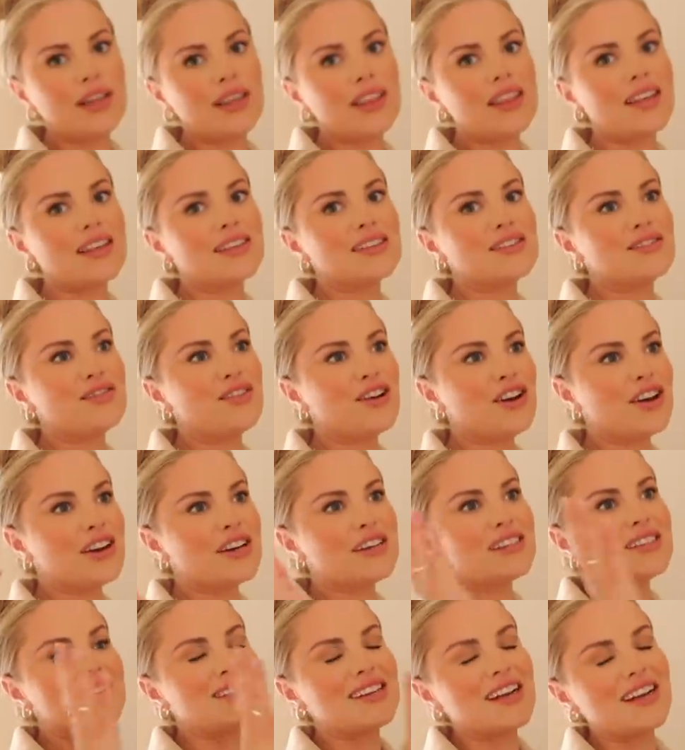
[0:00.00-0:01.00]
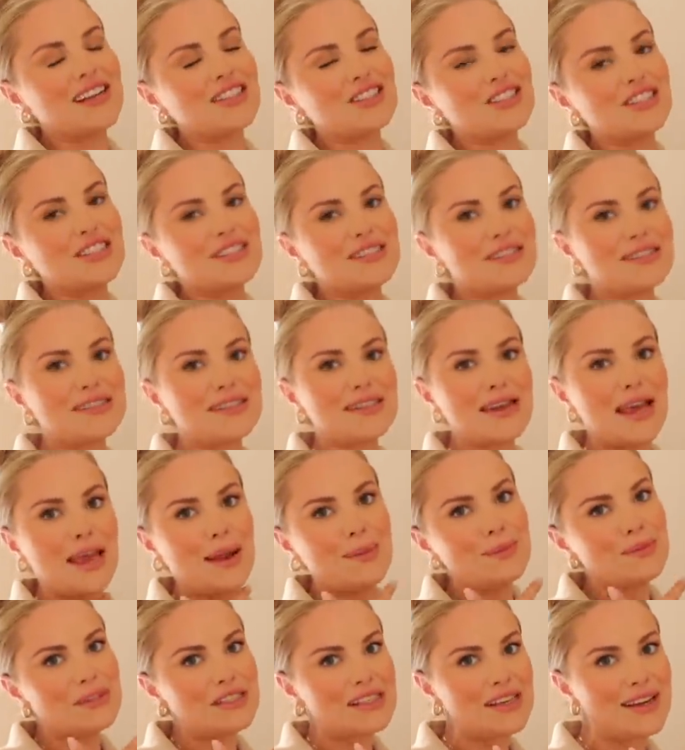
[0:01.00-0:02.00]
this first and just
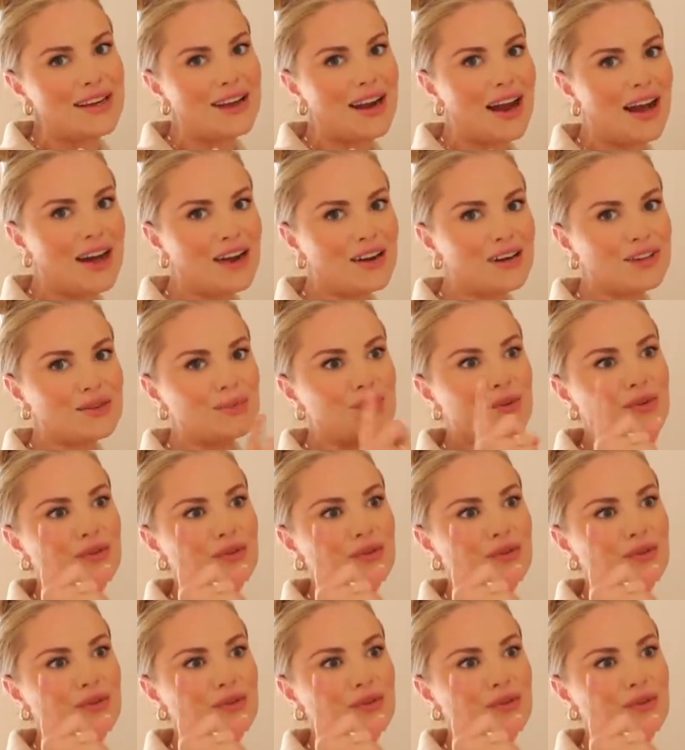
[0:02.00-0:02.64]
empty it out